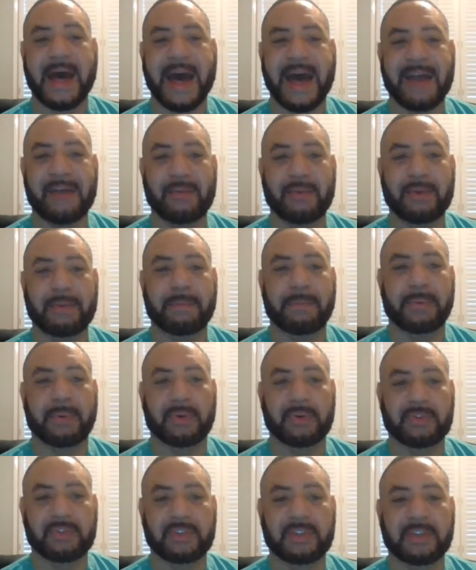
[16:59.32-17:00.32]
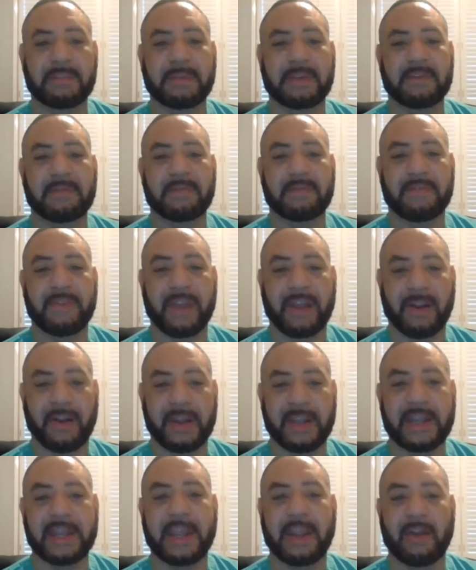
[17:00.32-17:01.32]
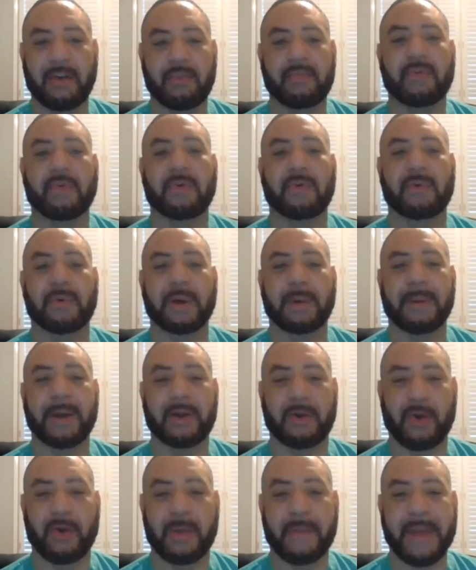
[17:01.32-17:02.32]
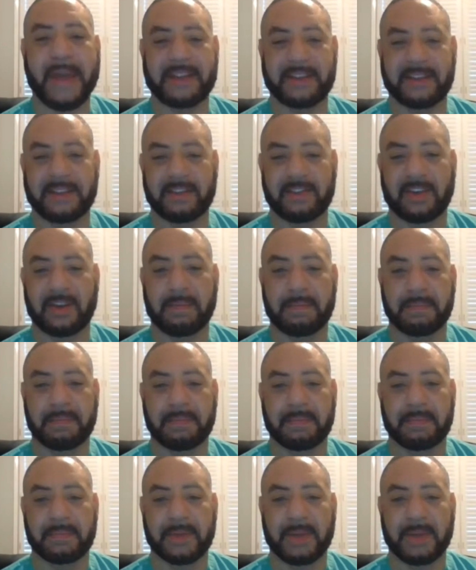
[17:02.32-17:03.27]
I would personally be very careful about going back to the gym.